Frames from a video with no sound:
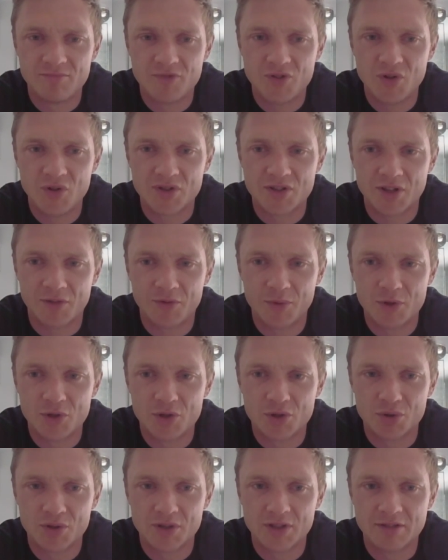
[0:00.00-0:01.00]
do the stuff you
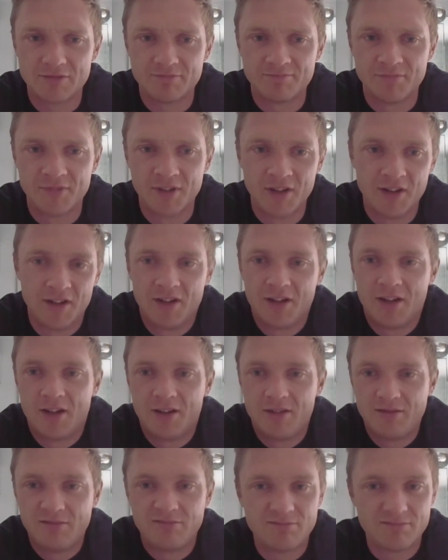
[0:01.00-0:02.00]
enjoy, and
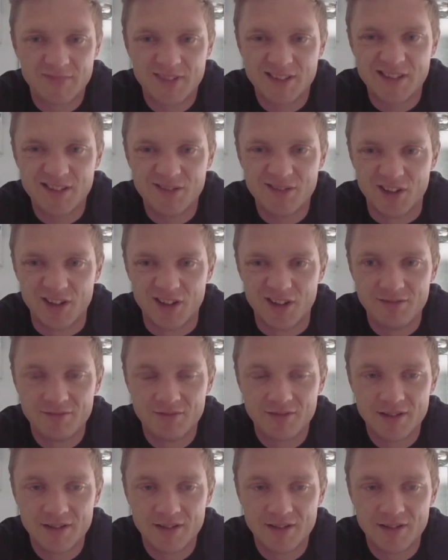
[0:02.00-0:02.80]
that's it really.